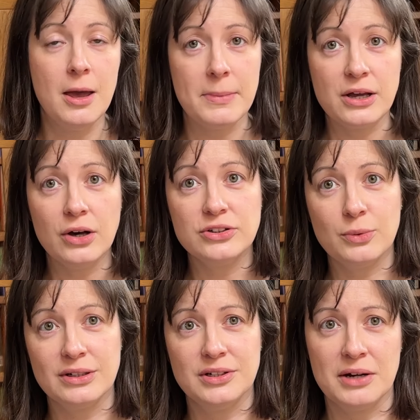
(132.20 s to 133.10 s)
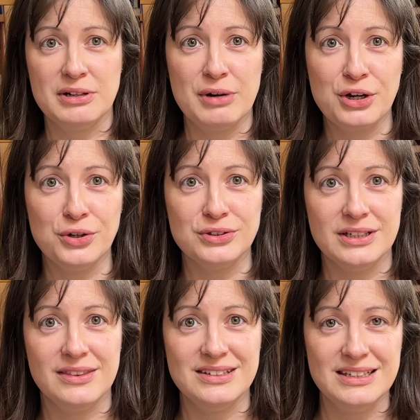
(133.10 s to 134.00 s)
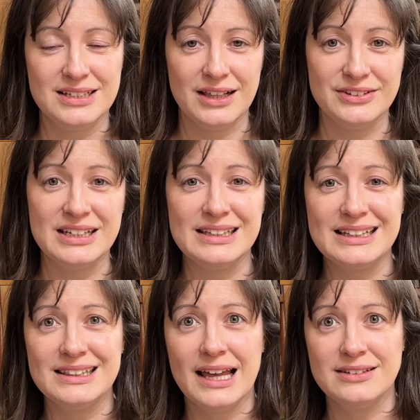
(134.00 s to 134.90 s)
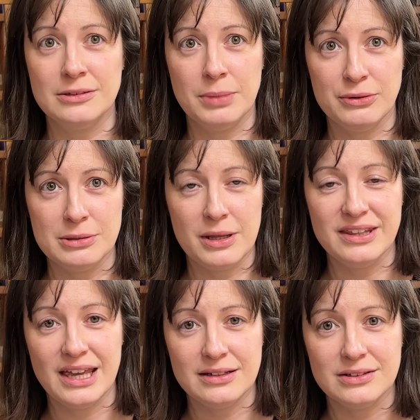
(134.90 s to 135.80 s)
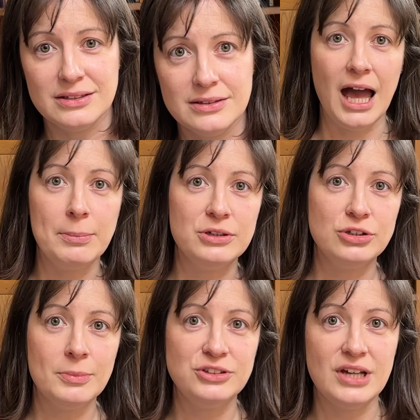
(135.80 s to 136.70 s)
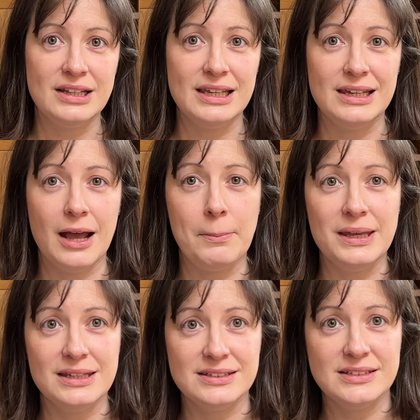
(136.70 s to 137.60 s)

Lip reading: because Guantari recorded the details in a little Latin poem at the end. Abbot Tomacelli appears